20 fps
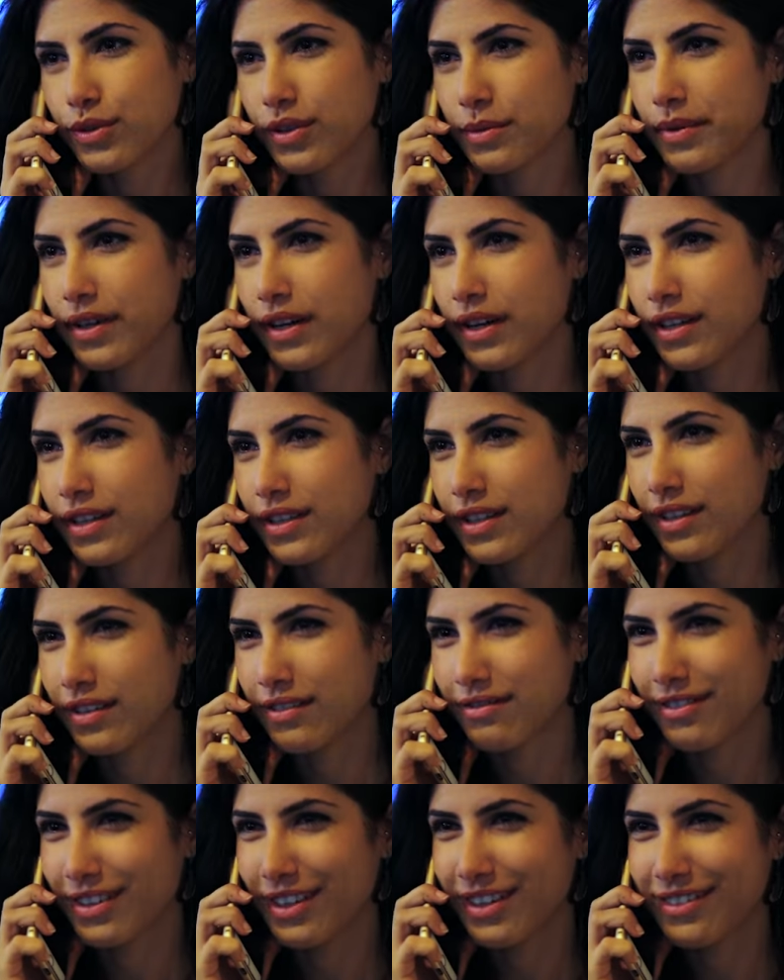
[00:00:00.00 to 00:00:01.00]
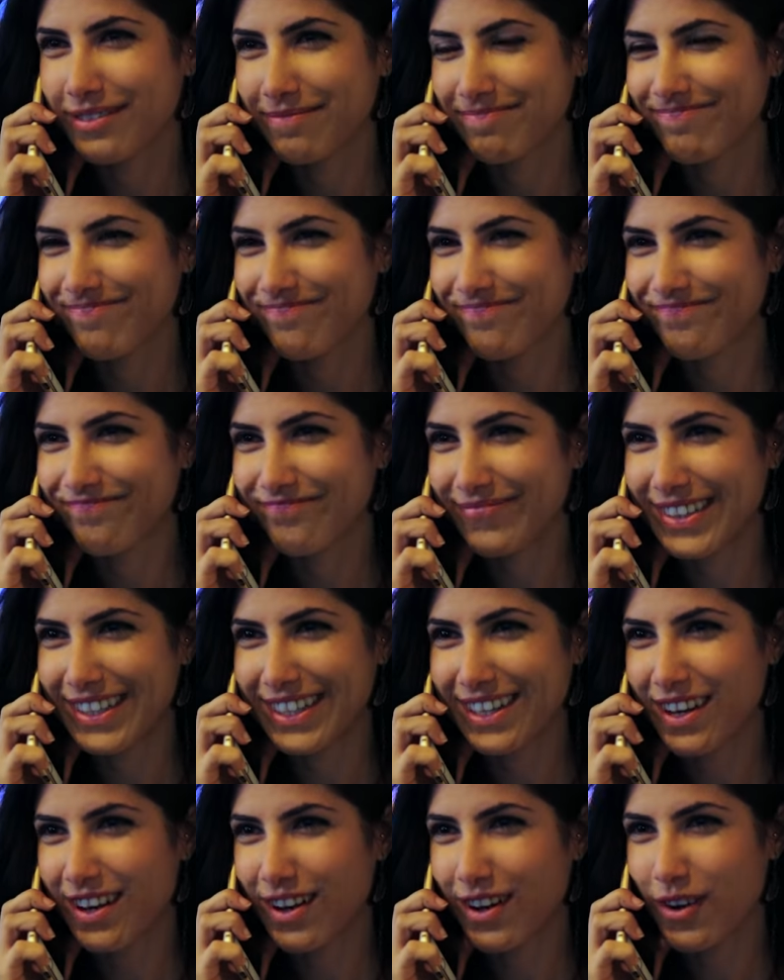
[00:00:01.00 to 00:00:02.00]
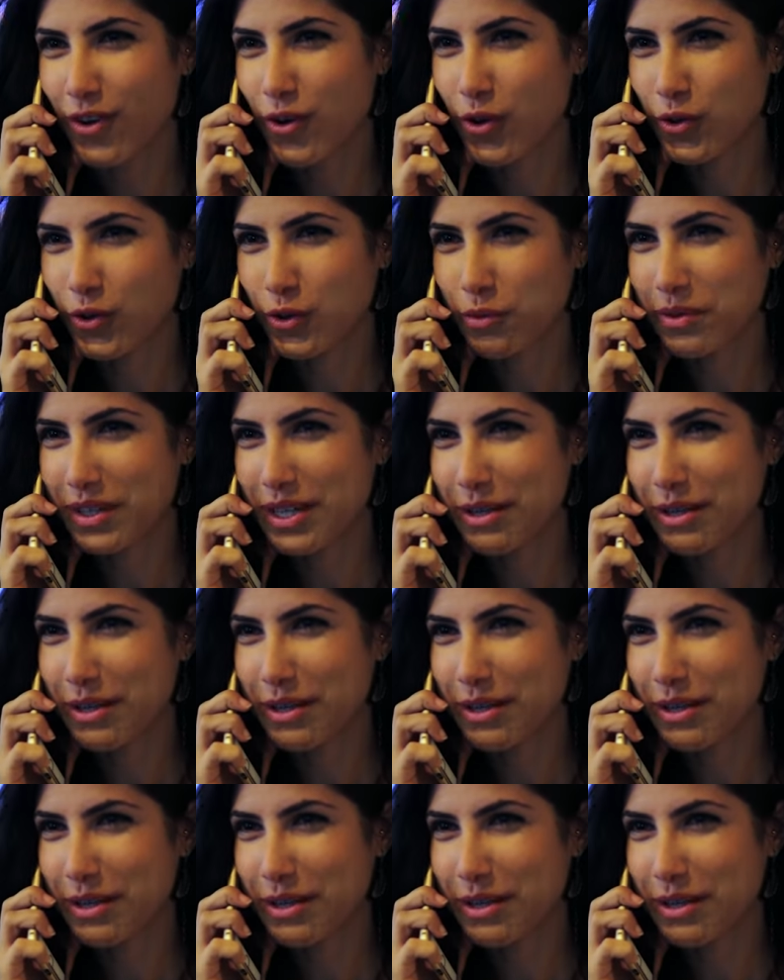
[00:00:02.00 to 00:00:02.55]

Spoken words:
Imagine you have a phone with a contact